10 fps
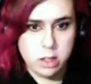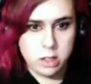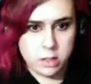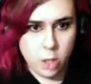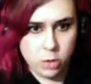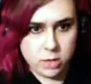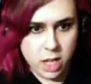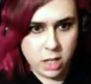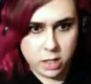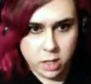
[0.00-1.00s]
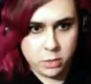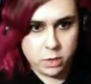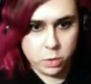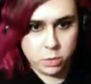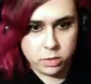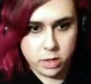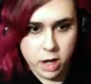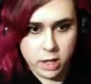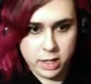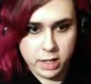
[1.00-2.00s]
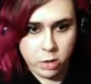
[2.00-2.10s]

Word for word: Don't tell you, you. I can hear